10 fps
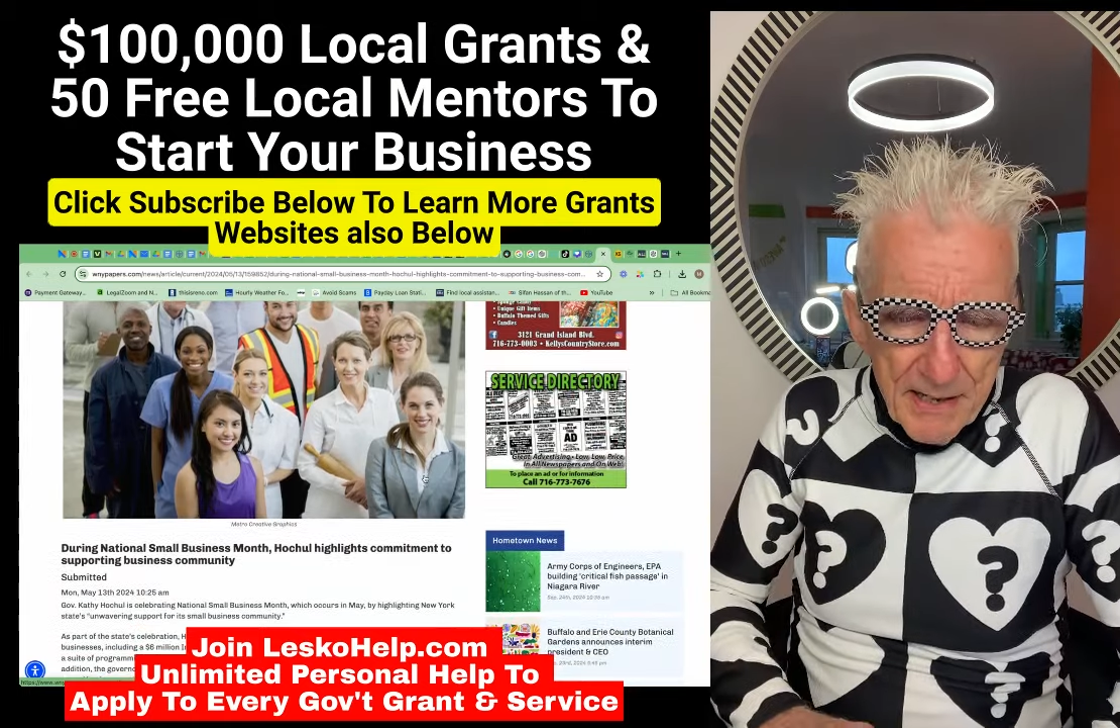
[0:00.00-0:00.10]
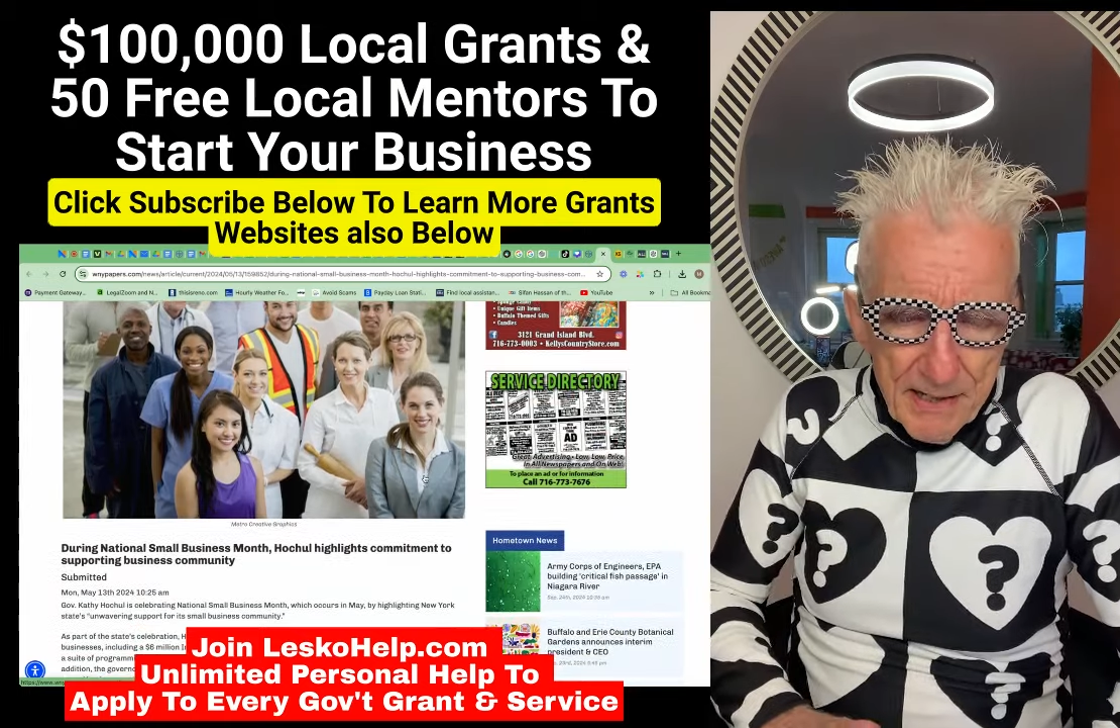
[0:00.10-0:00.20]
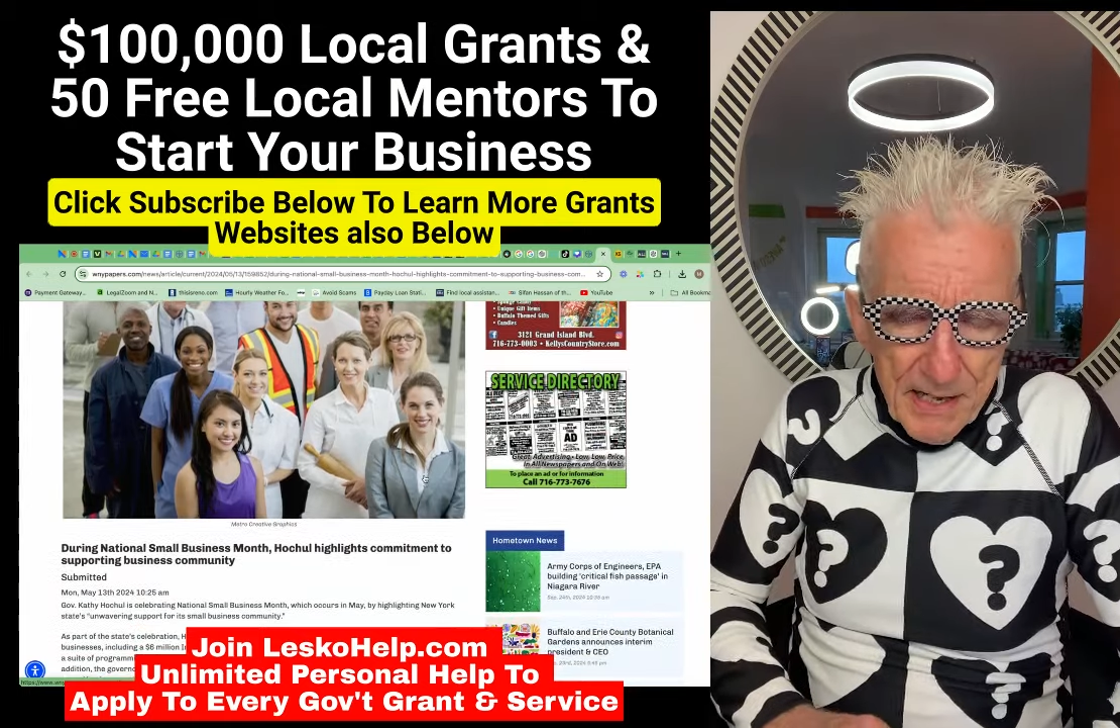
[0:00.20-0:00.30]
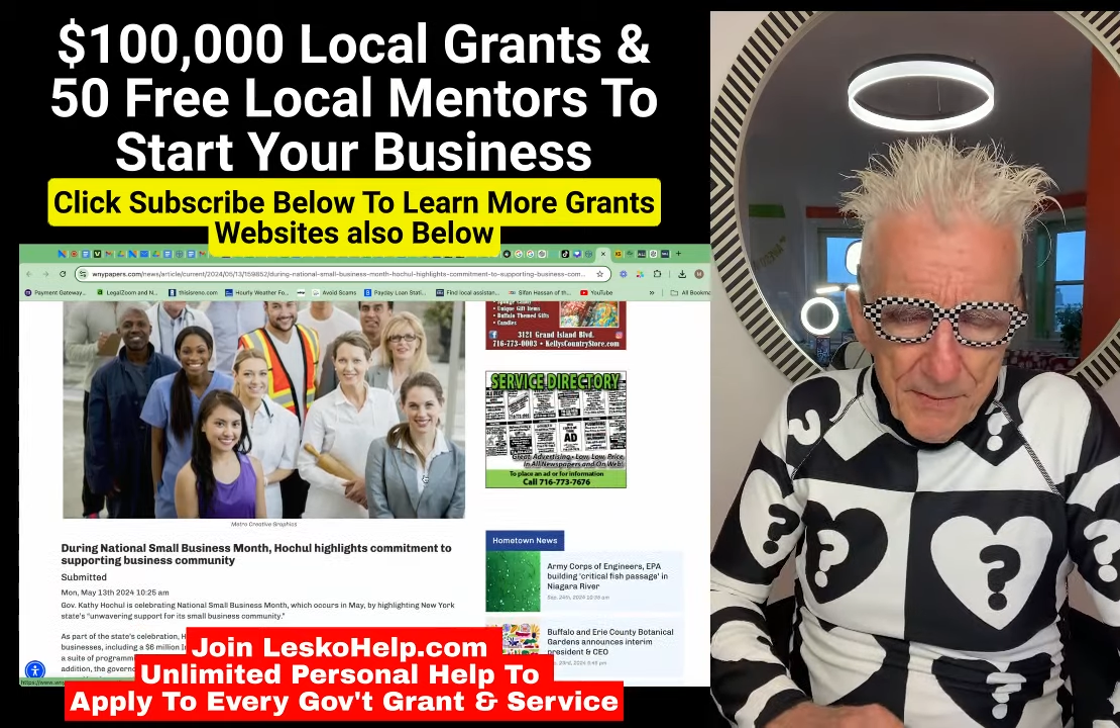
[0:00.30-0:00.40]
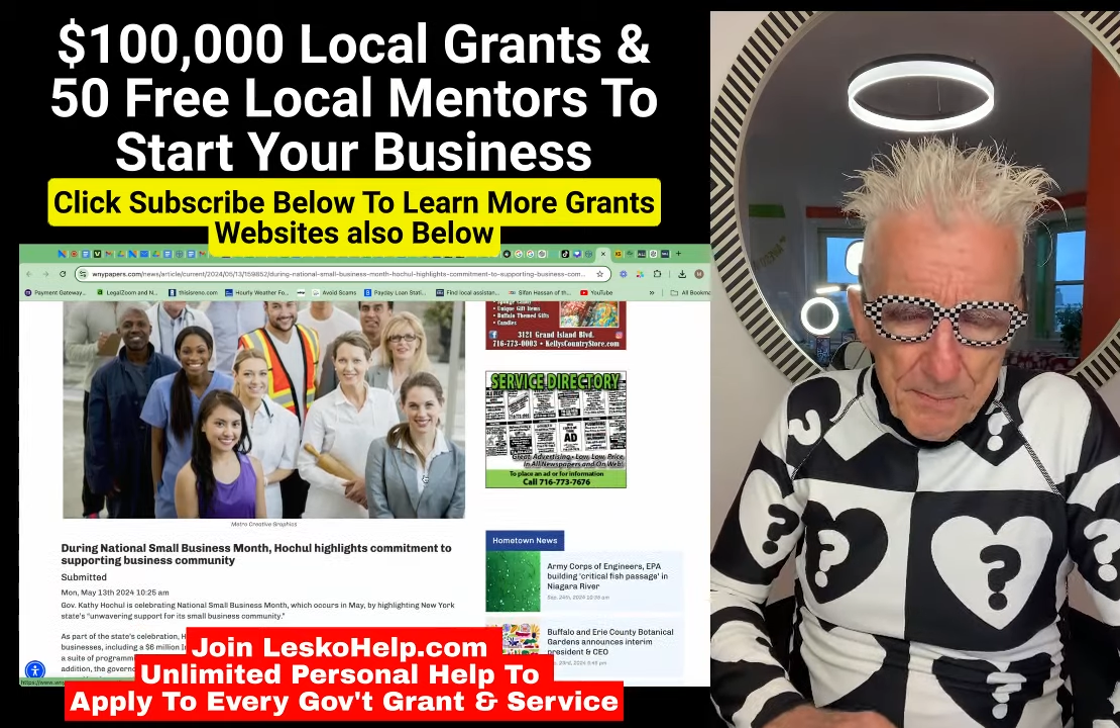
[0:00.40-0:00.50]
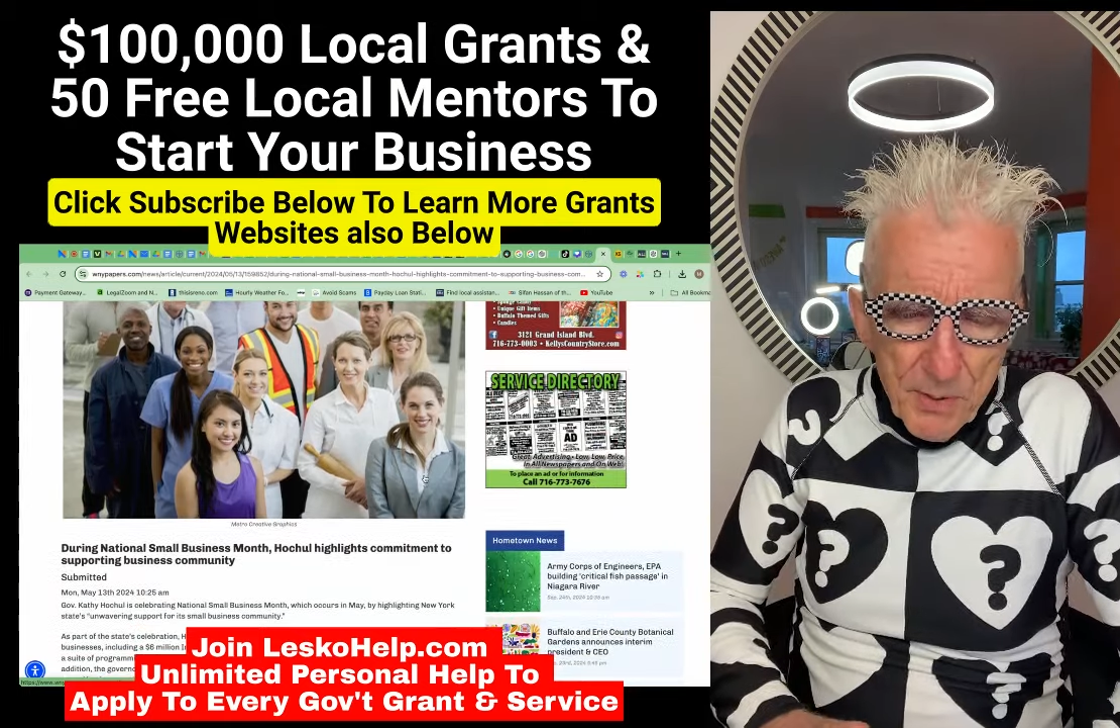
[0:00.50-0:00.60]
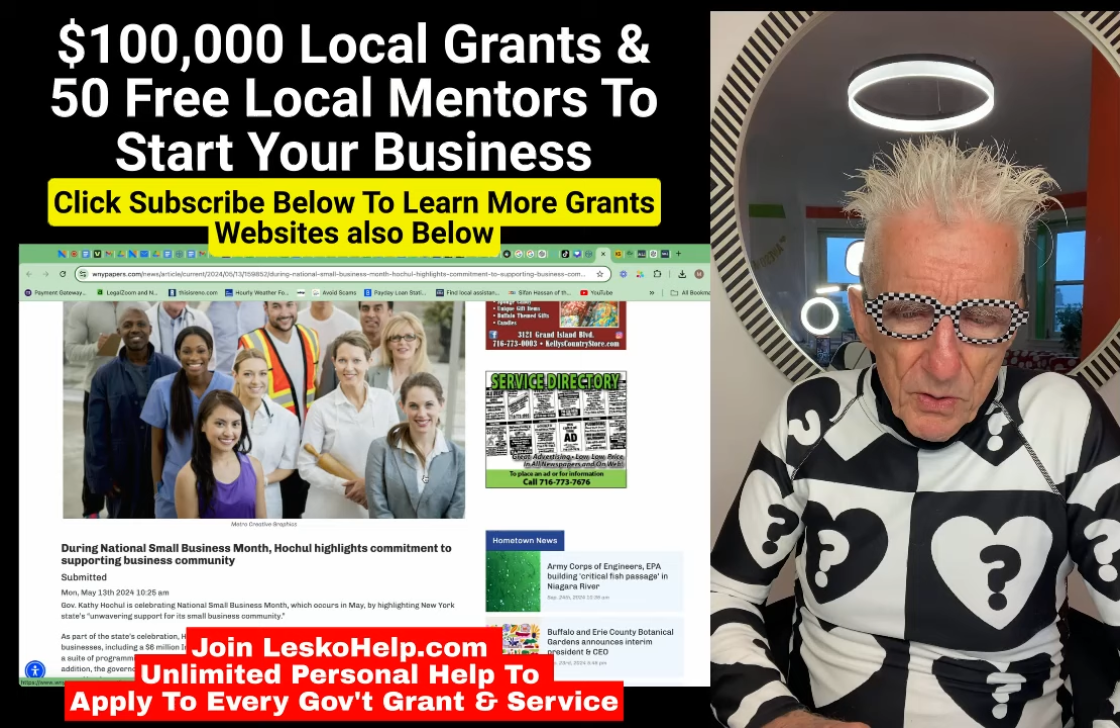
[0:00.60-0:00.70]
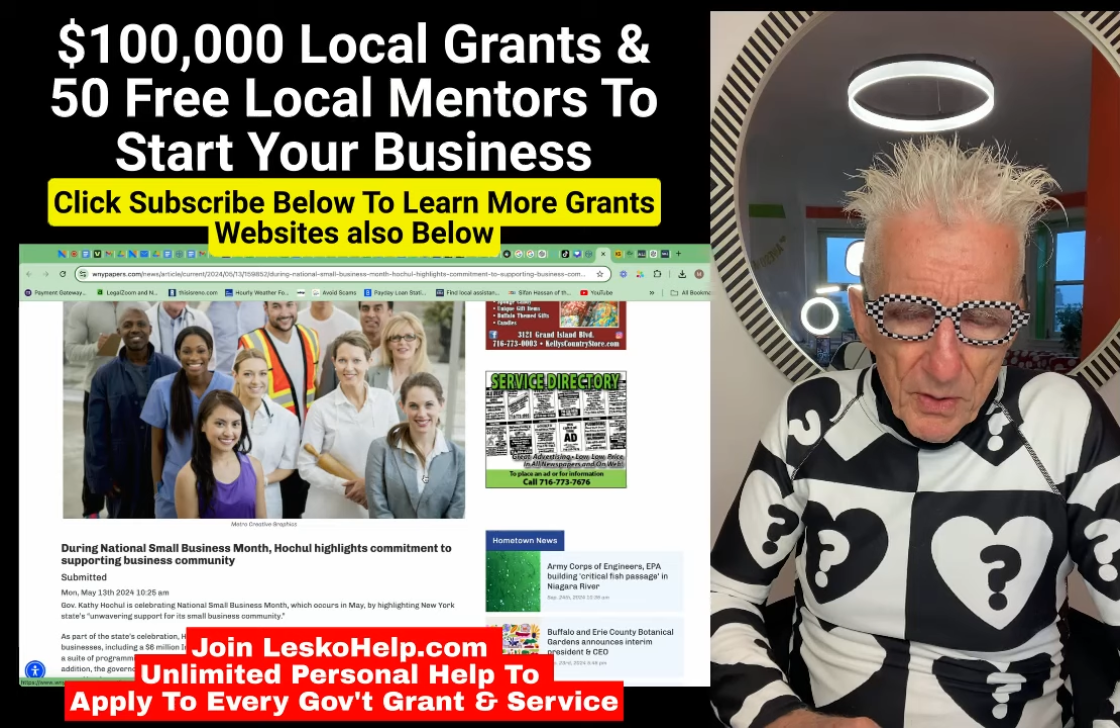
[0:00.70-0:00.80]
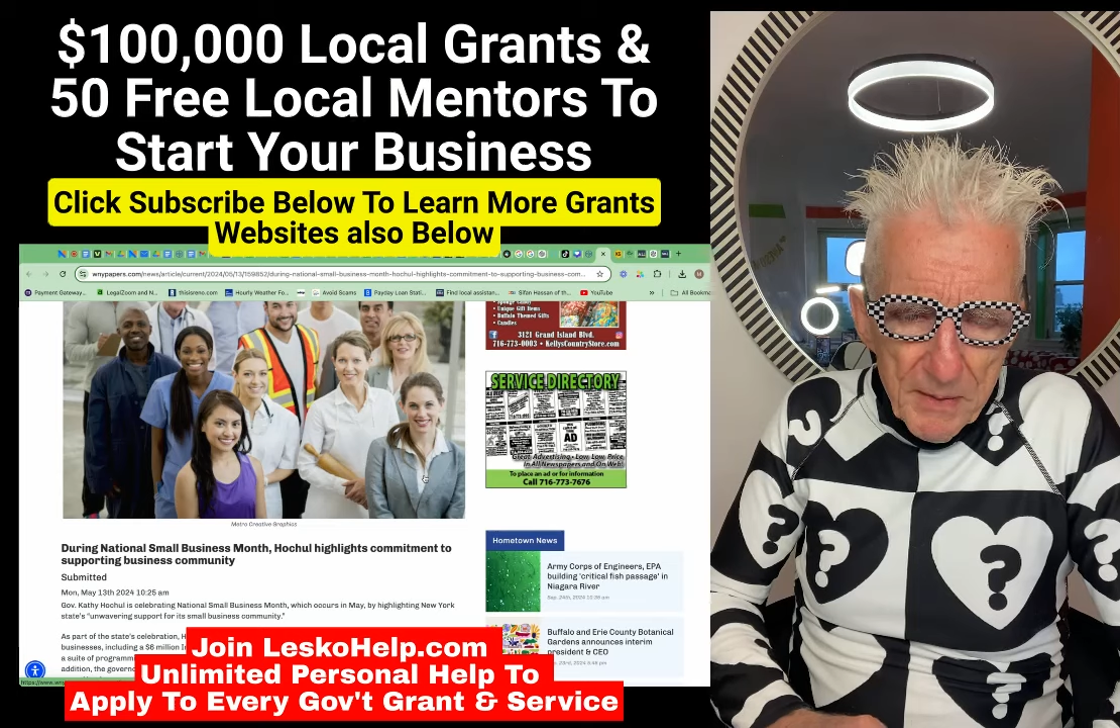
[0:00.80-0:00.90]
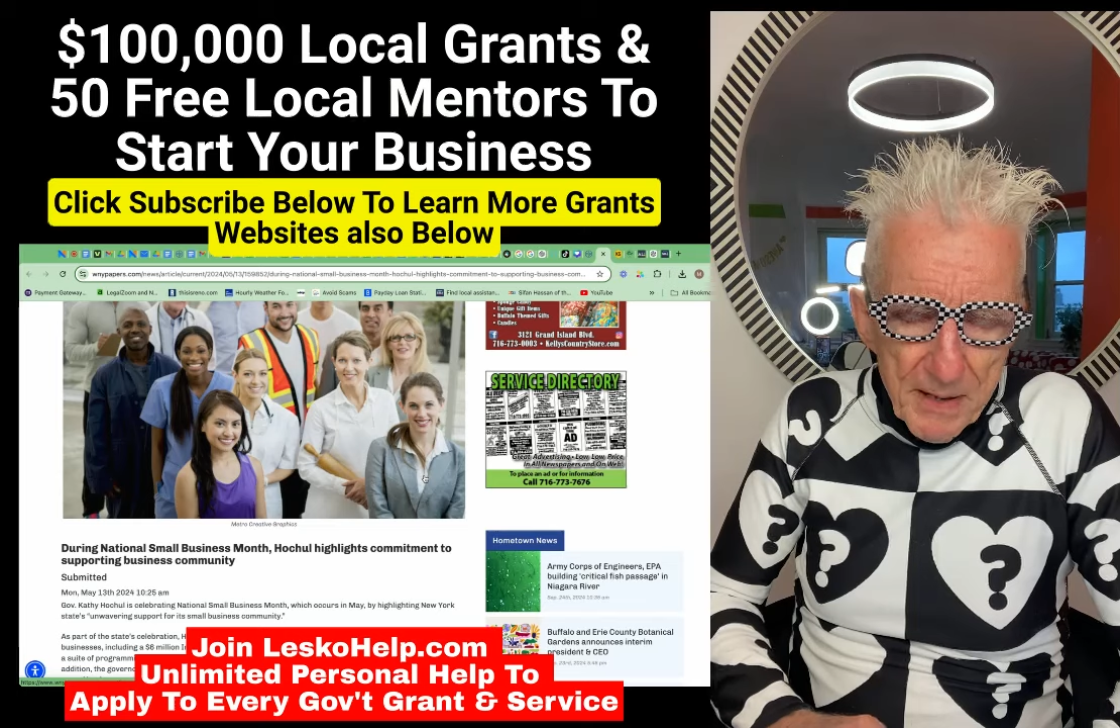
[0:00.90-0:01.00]
They have a
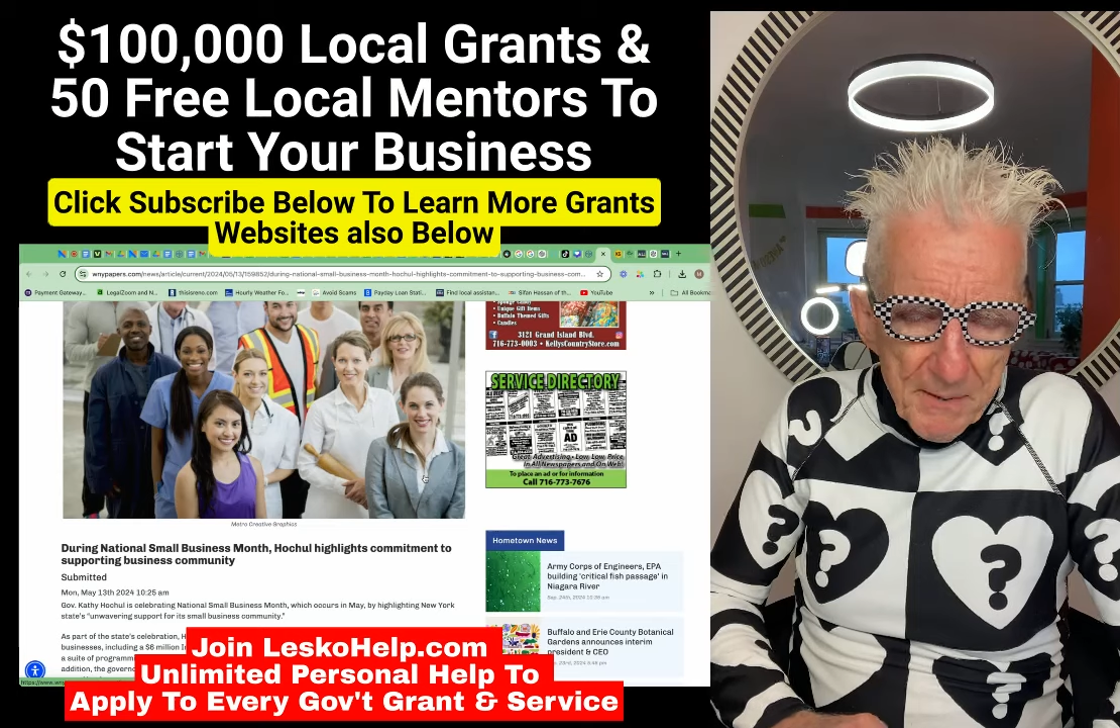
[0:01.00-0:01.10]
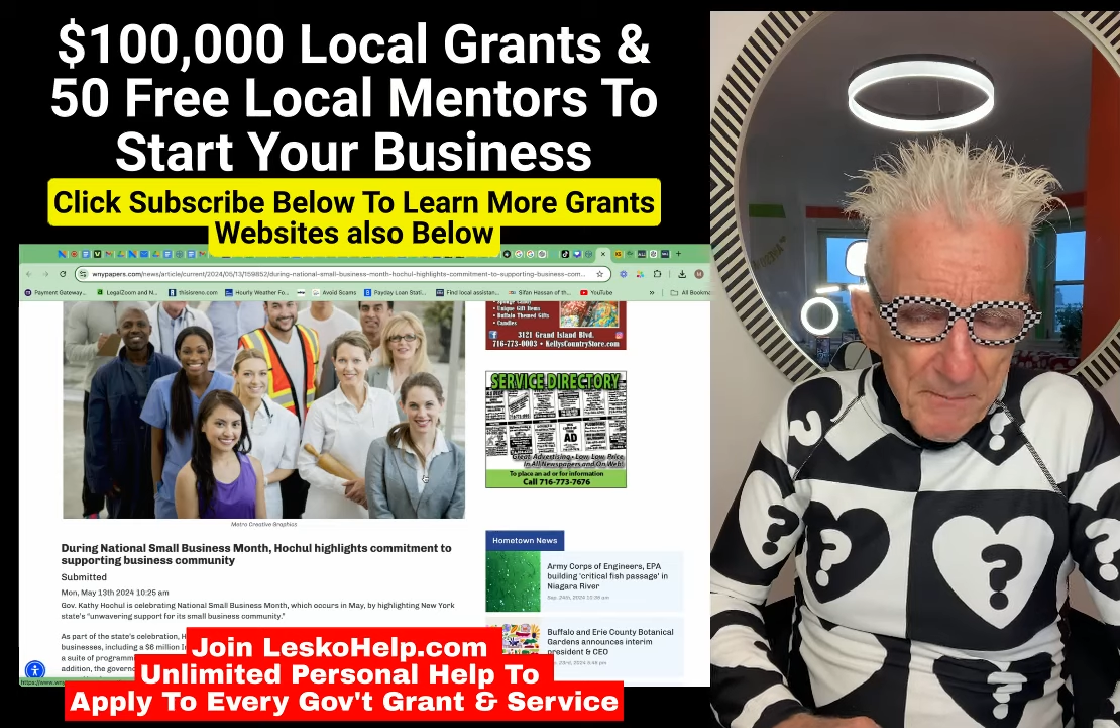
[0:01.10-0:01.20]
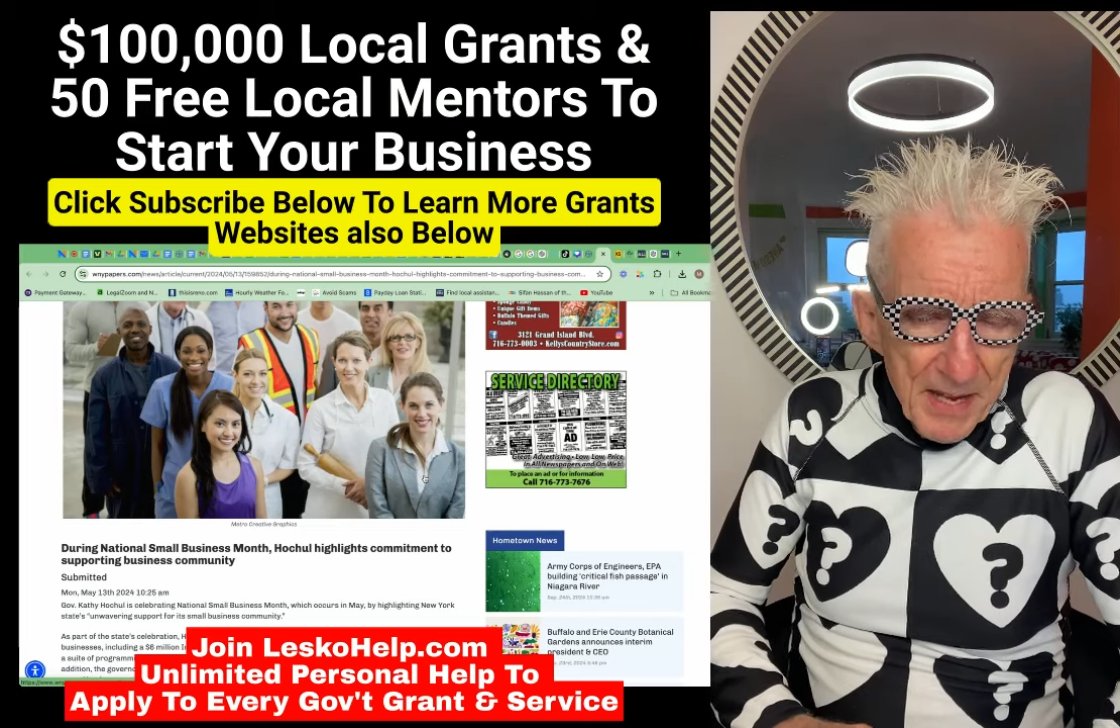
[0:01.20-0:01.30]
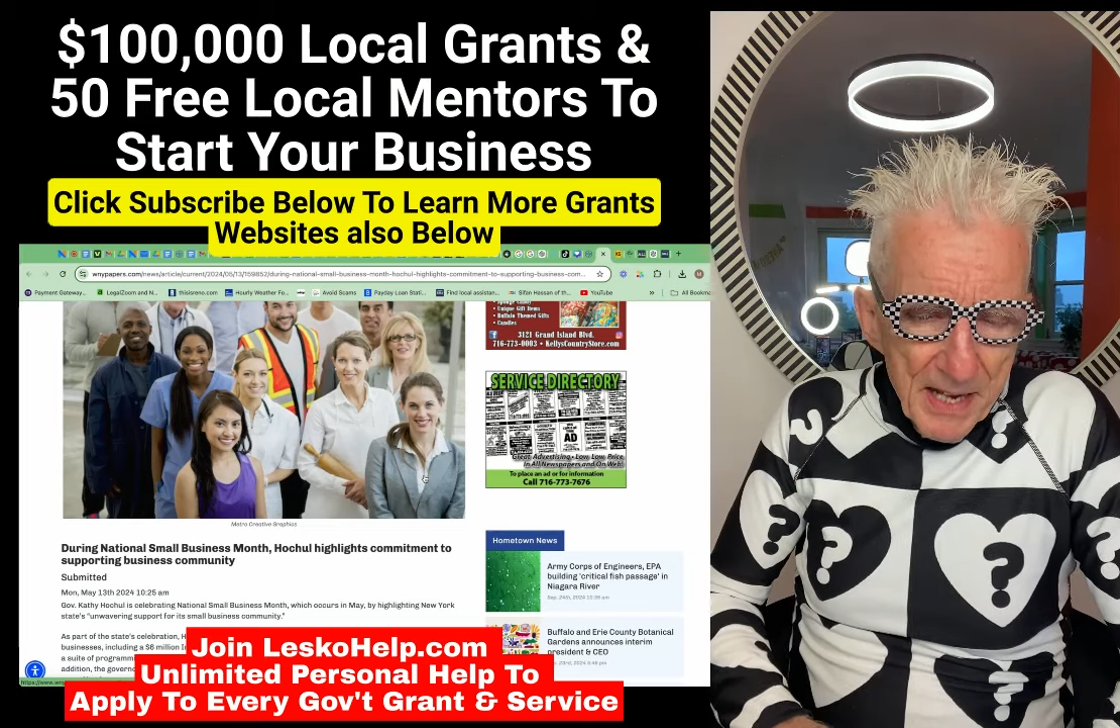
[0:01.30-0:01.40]
program now.